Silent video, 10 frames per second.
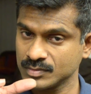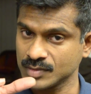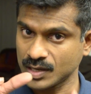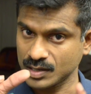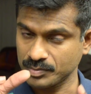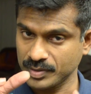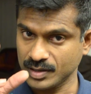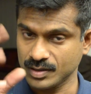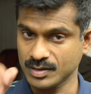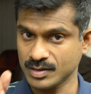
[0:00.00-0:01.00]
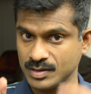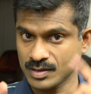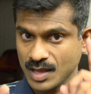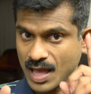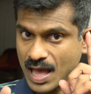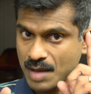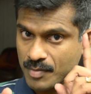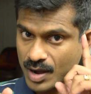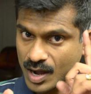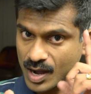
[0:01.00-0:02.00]
I repeat, am
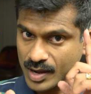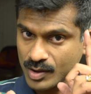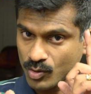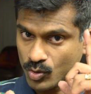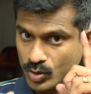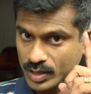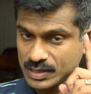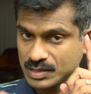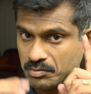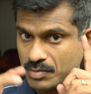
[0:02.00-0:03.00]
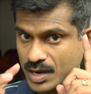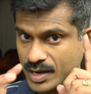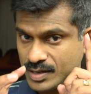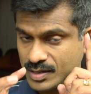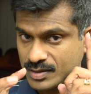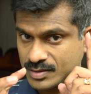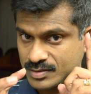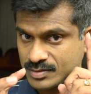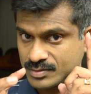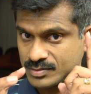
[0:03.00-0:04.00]
I owning the mind,
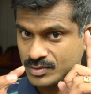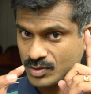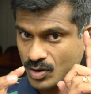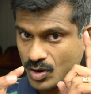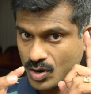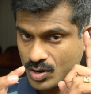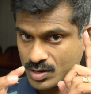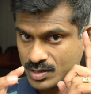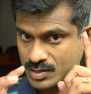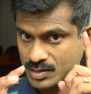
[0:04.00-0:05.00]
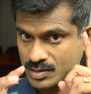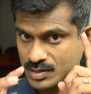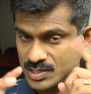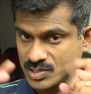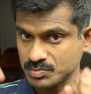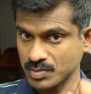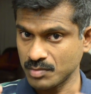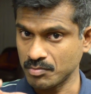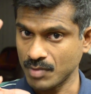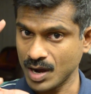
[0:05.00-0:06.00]
or is my
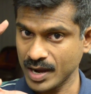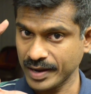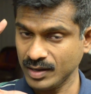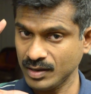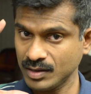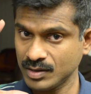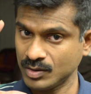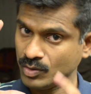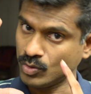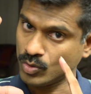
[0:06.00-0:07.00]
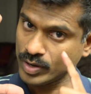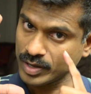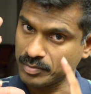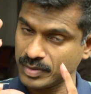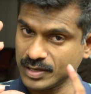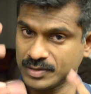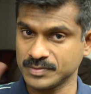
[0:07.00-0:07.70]
mind owning me?